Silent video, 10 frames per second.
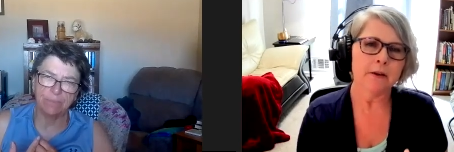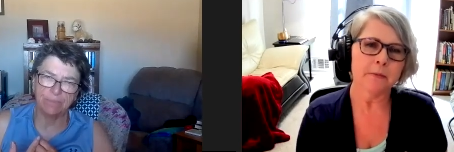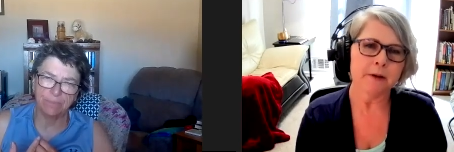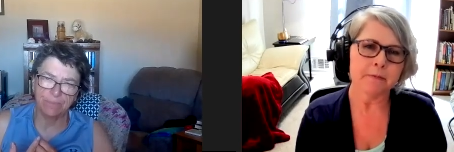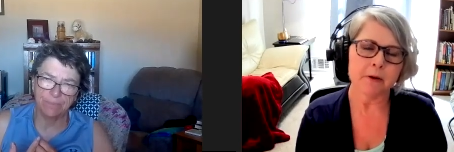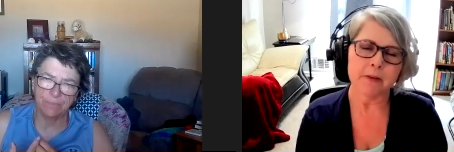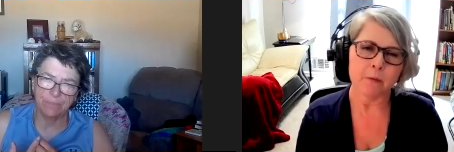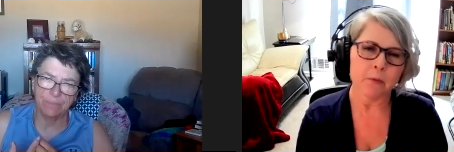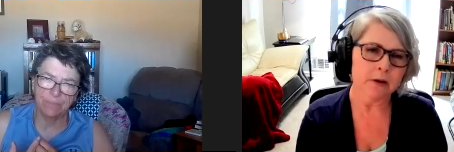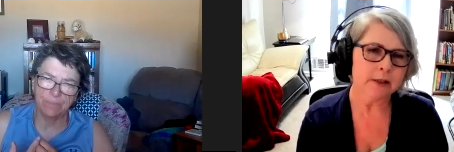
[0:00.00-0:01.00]
Speaker 1: other people that
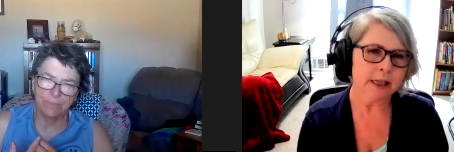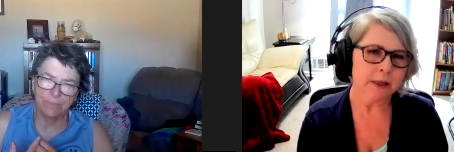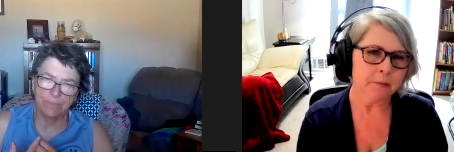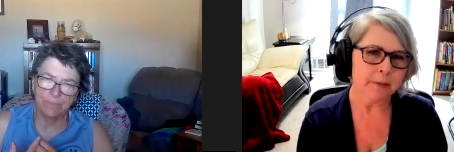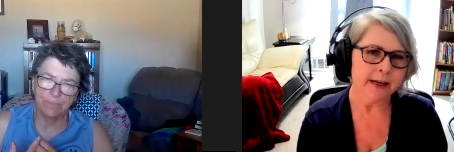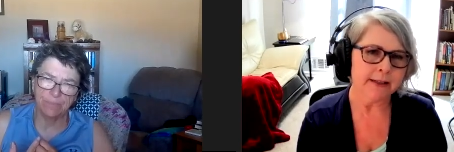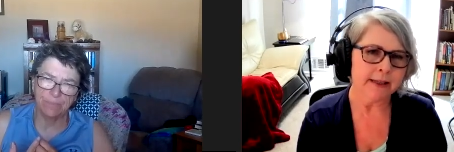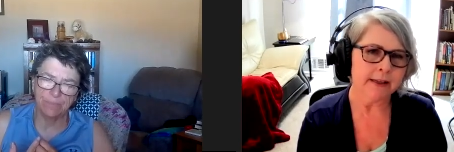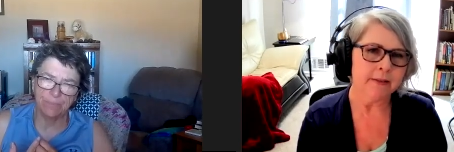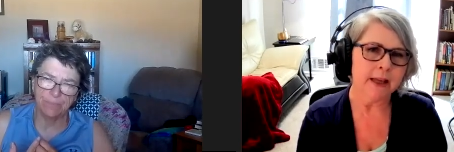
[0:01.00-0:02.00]
weren't so
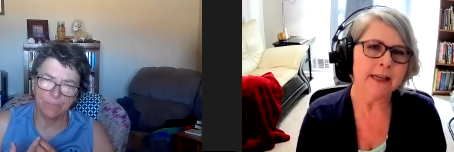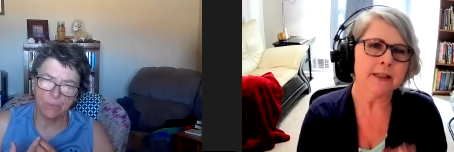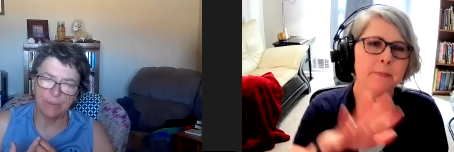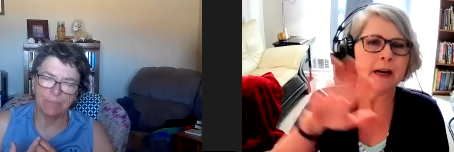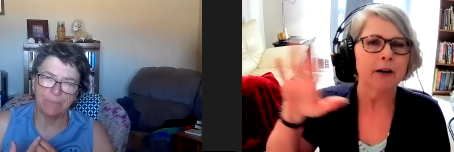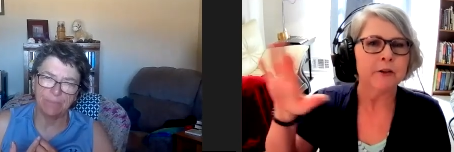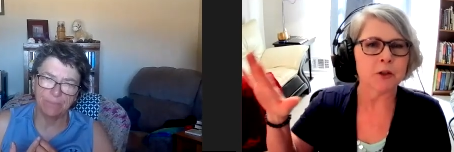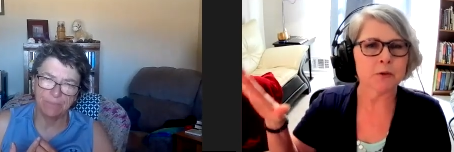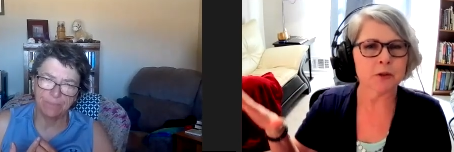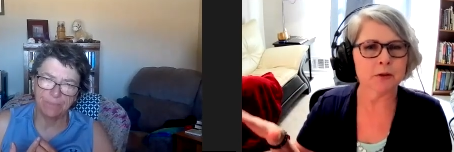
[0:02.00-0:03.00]
amazing and they inspired right.
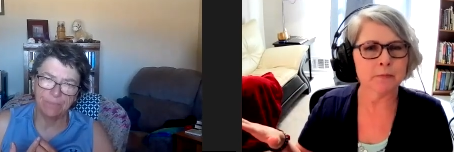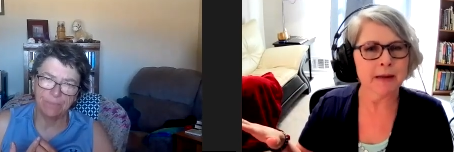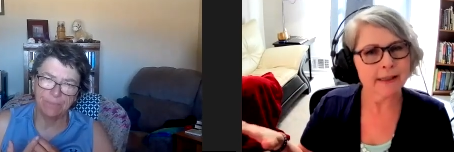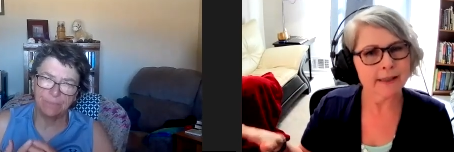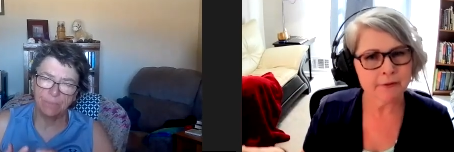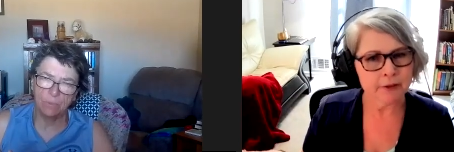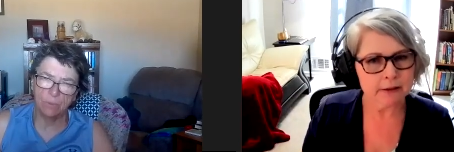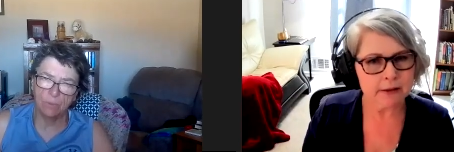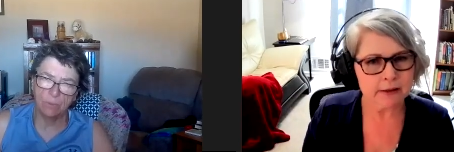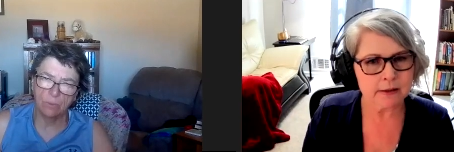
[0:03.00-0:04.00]
you to make a
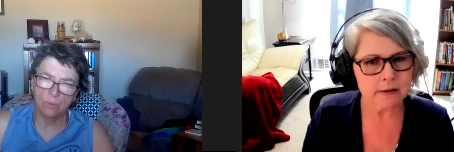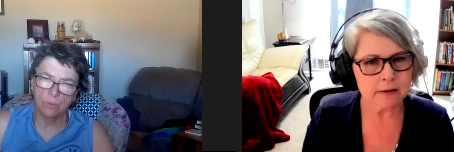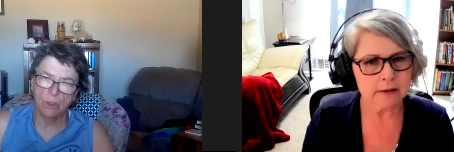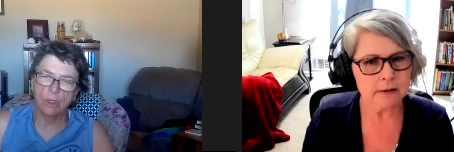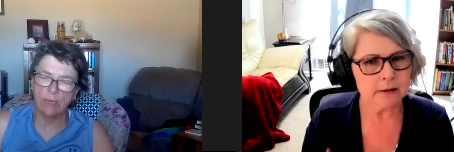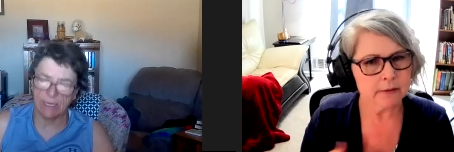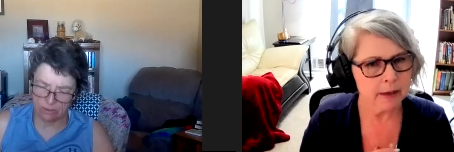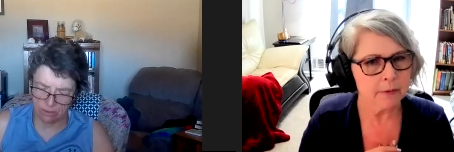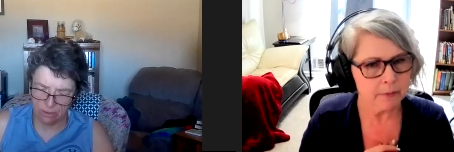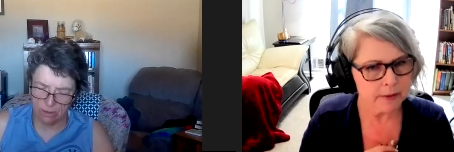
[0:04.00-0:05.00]
difference
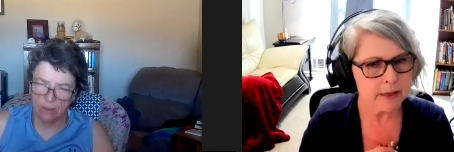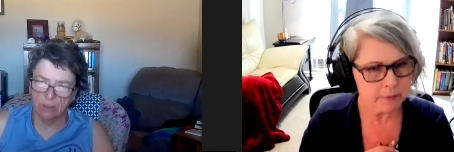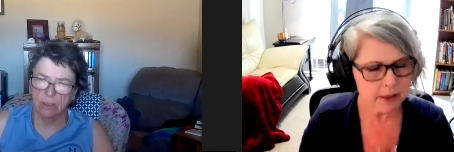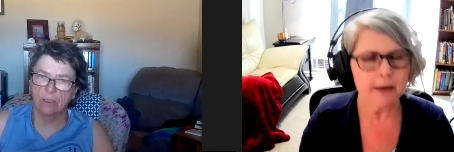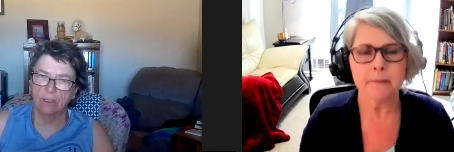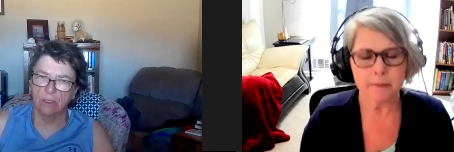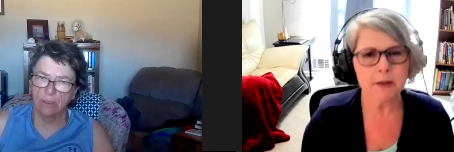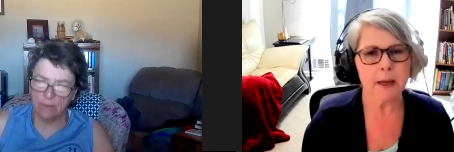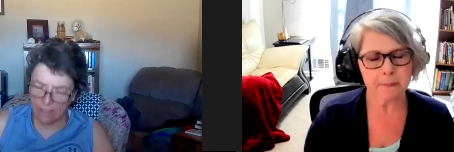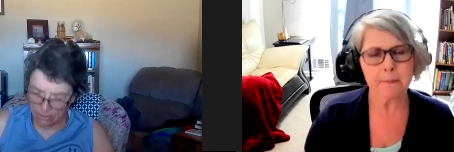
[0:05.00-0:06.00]
Correct. Is that right?
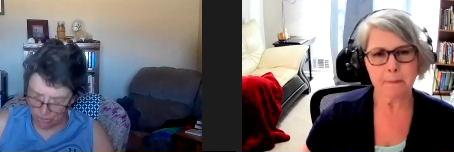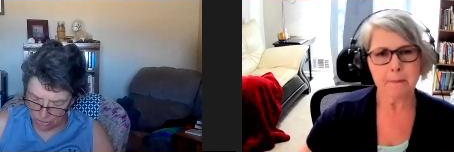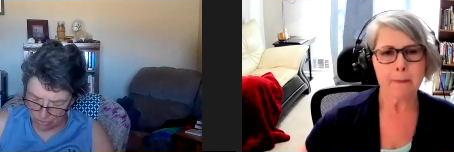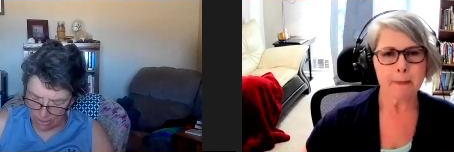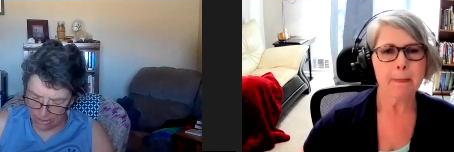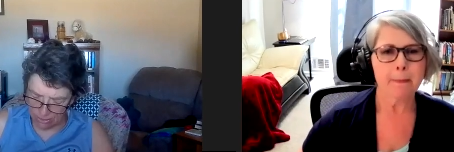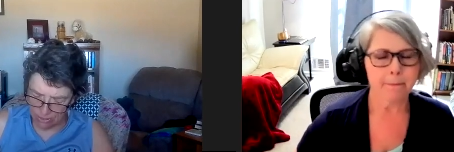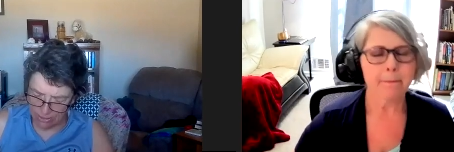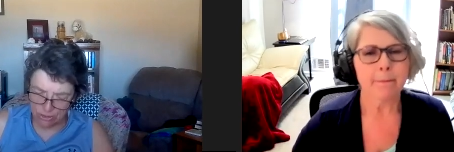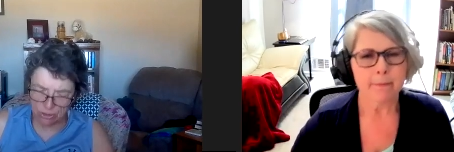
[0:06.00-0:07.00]
Okay.
Speaker 2: That is correct.
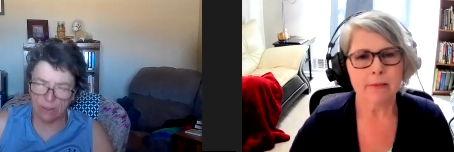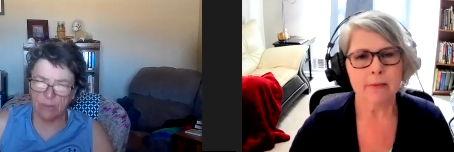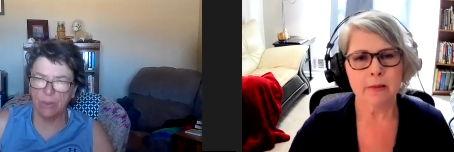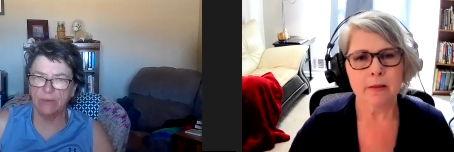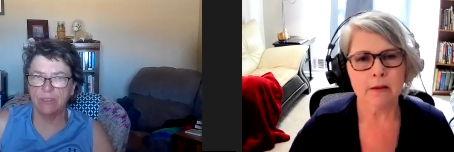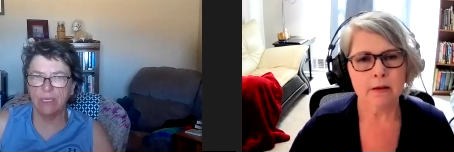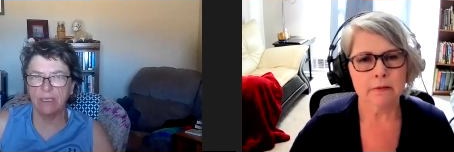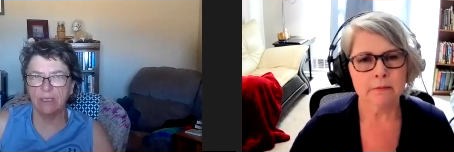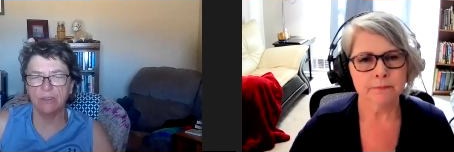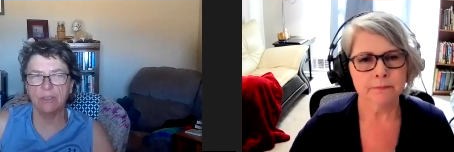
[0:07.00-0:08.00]
So that's a great way of
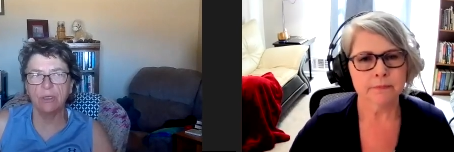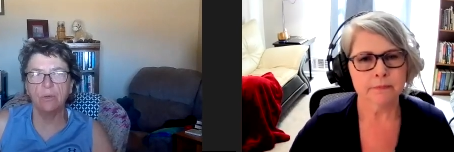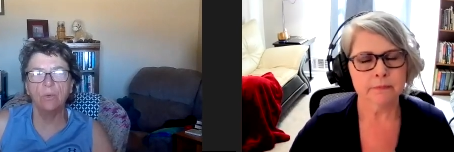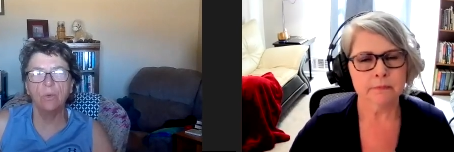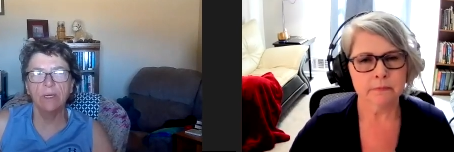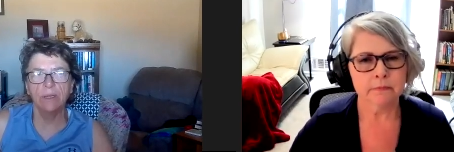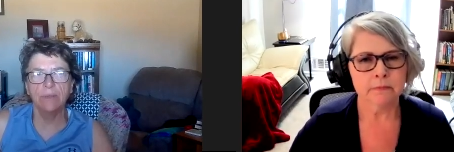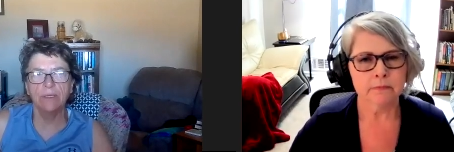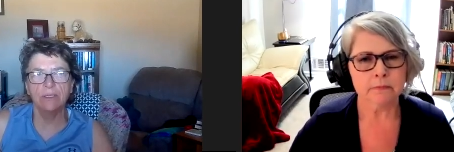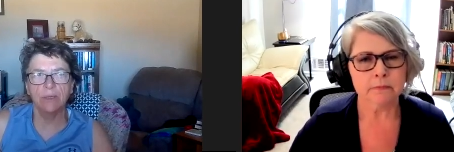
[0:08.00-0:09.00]
saying it. So one of
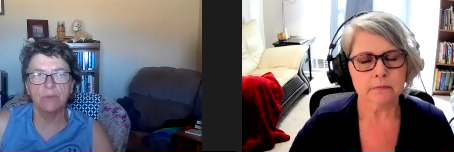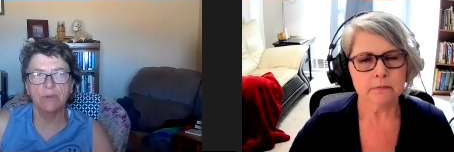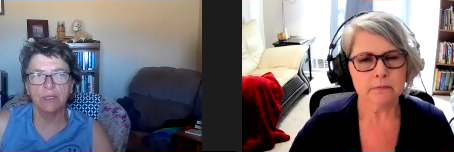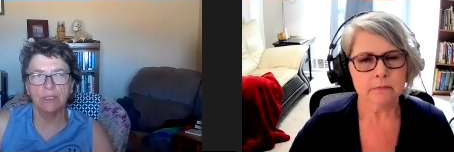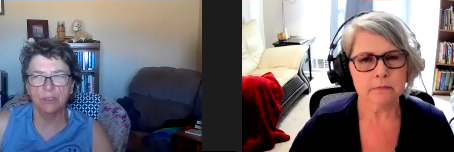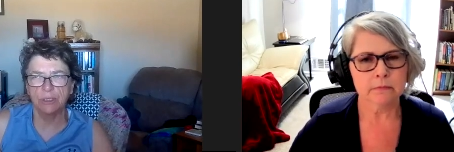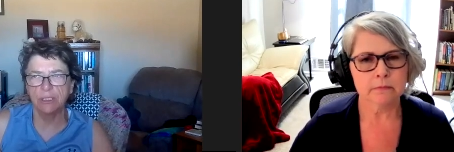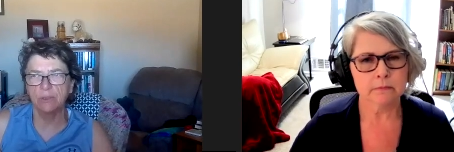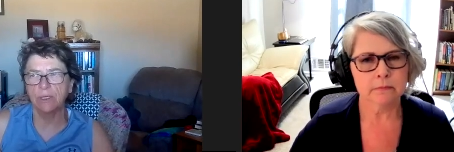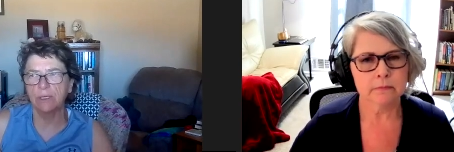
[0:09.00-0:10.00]
the things I was very
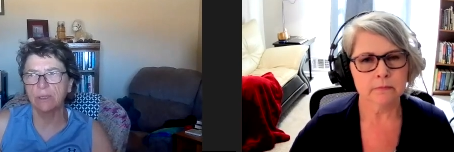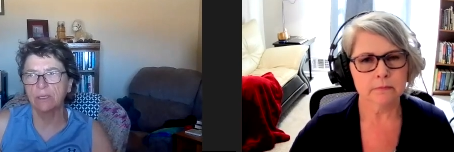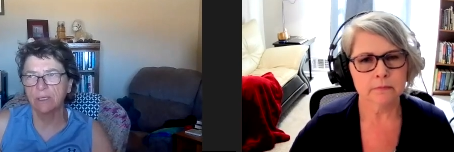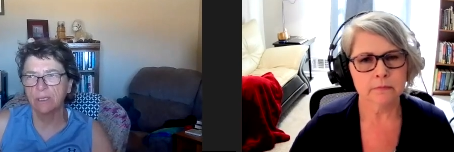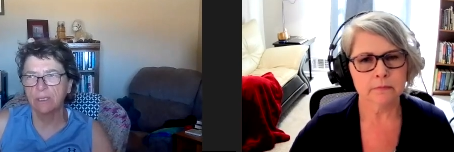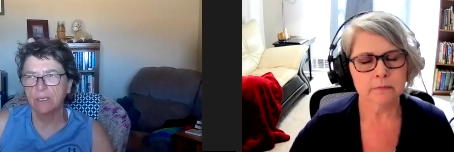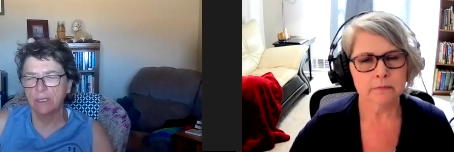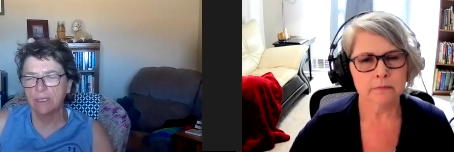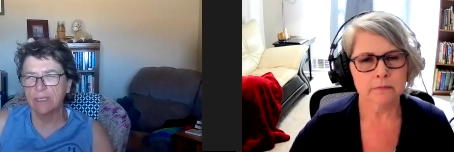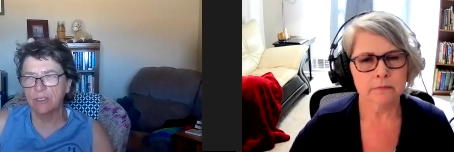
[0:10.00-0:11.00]
intrigued with,
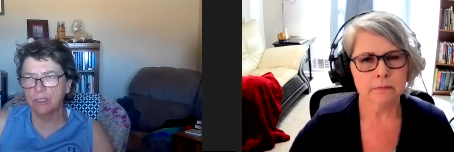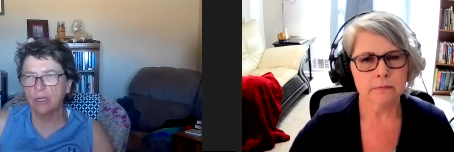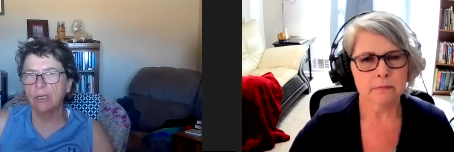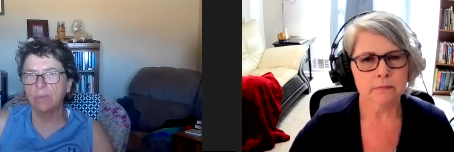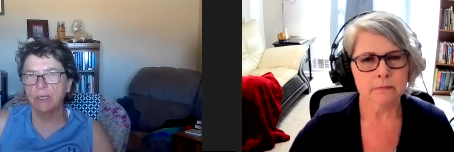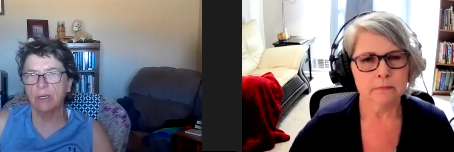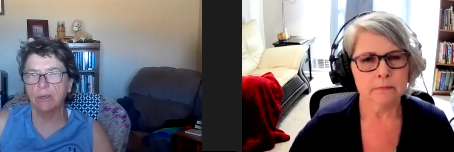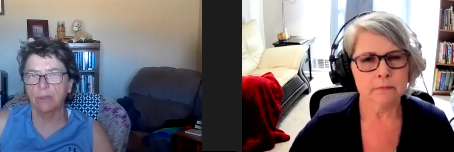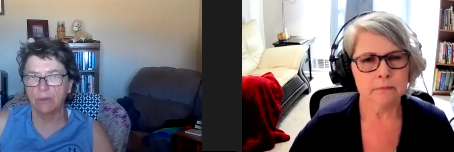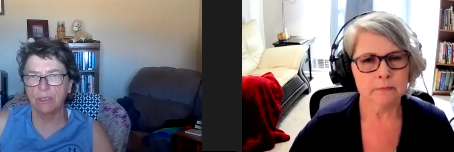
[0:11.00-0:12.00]
and it started me on a